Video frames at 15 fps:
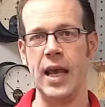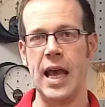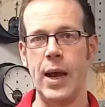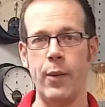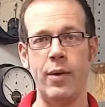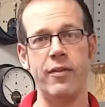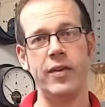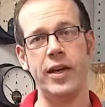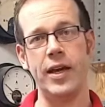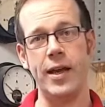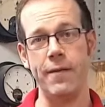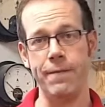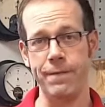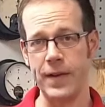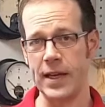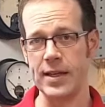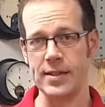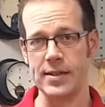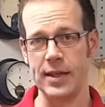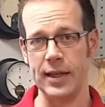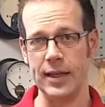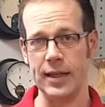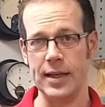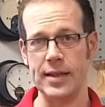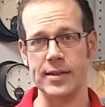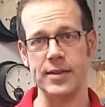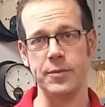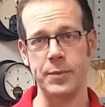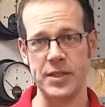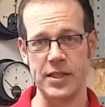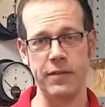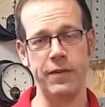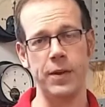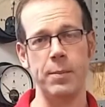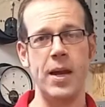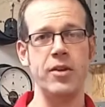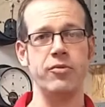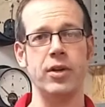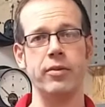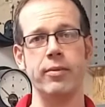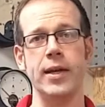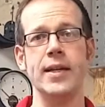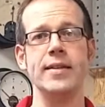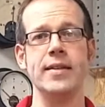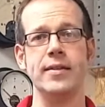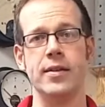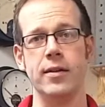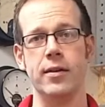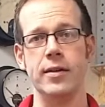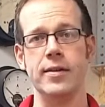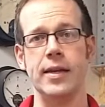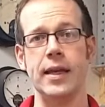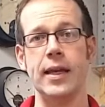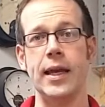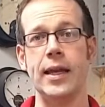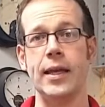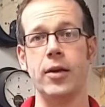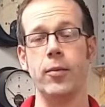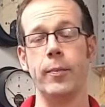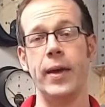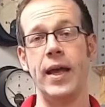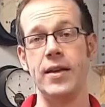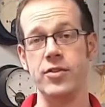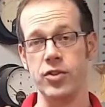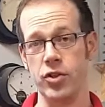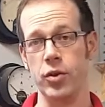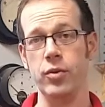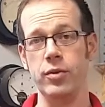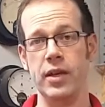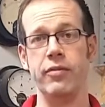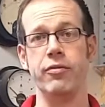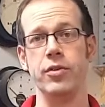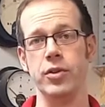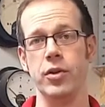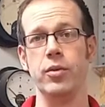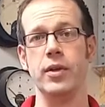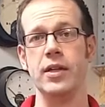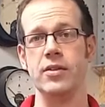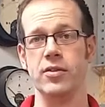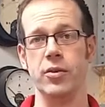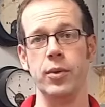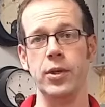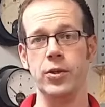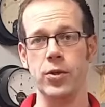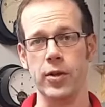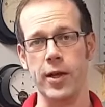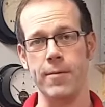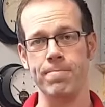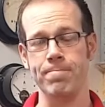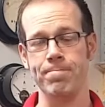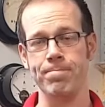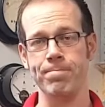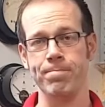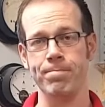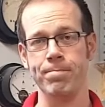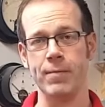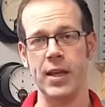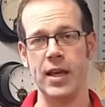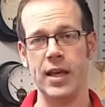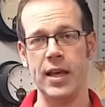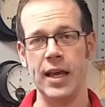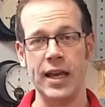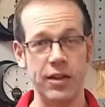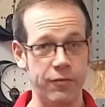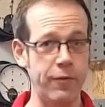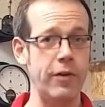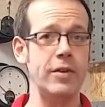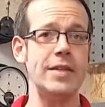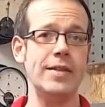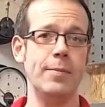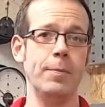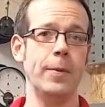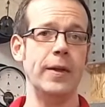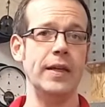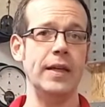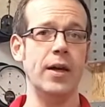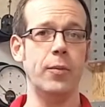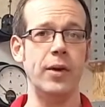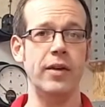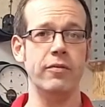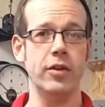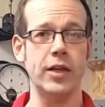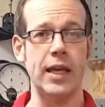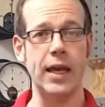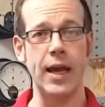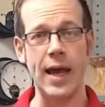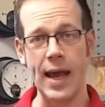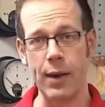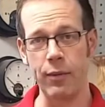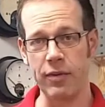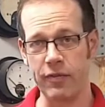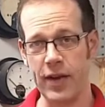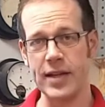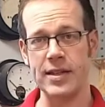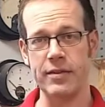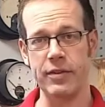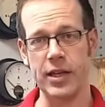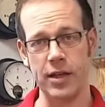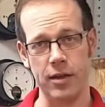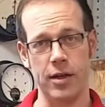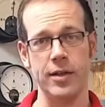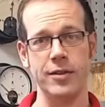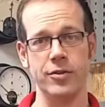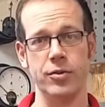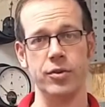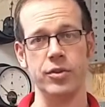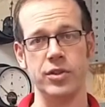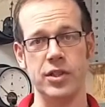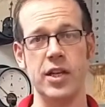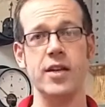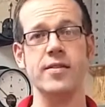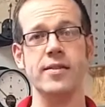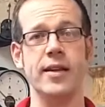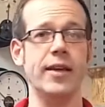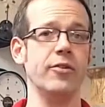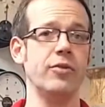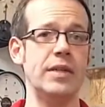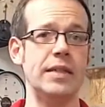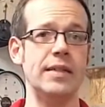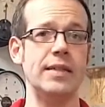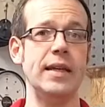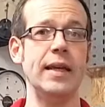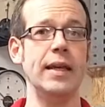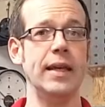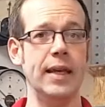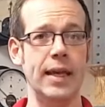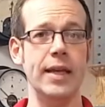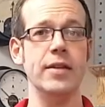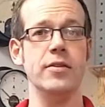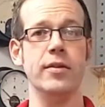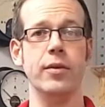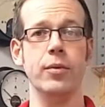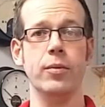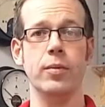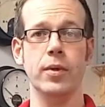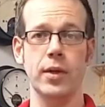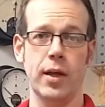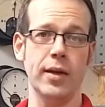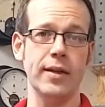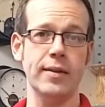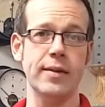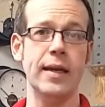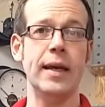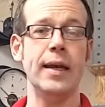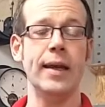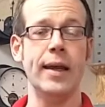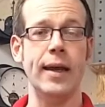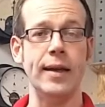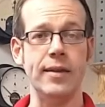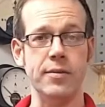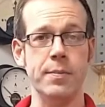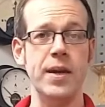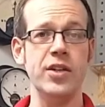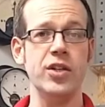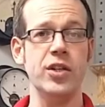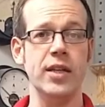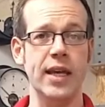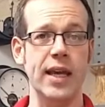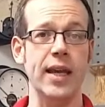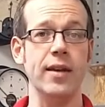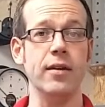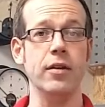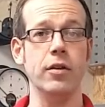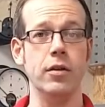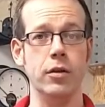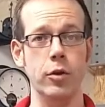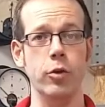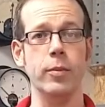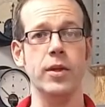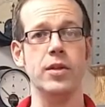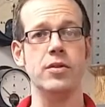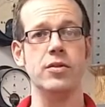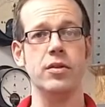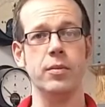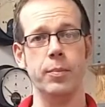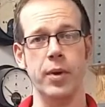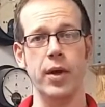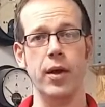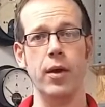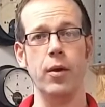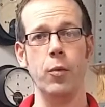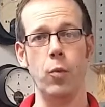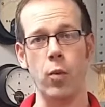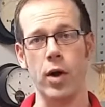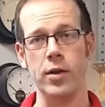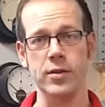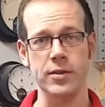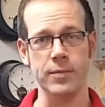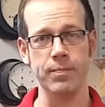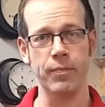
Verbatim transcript: However, efficacy is a specific metric relating to lighting and it compares two different units to each other. It's very simply a way of looking at how effectively a light source turns electricity into light, and it's measured in lumens per watt.